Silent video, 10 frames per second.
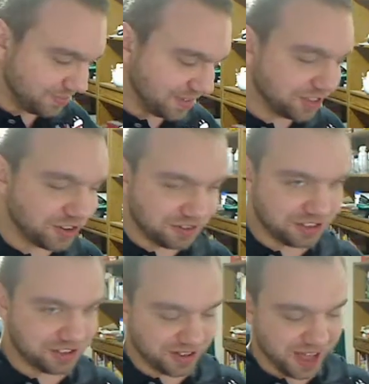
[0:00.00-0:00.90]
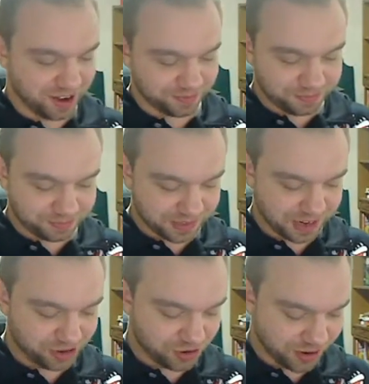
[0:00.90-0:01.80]
let's all just chill out and
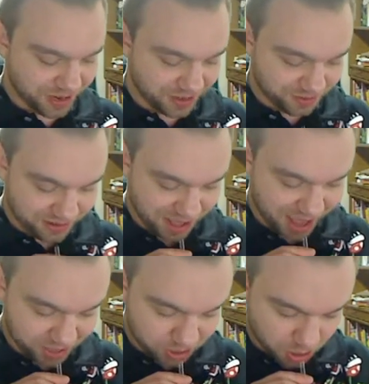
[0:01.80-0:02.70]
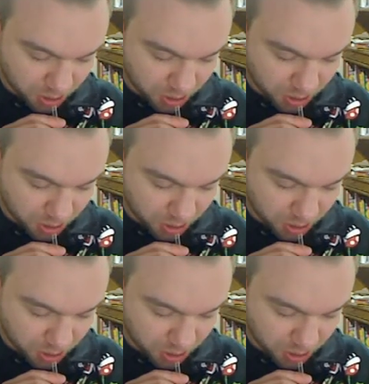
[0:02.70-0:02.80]
enjoy it and relax.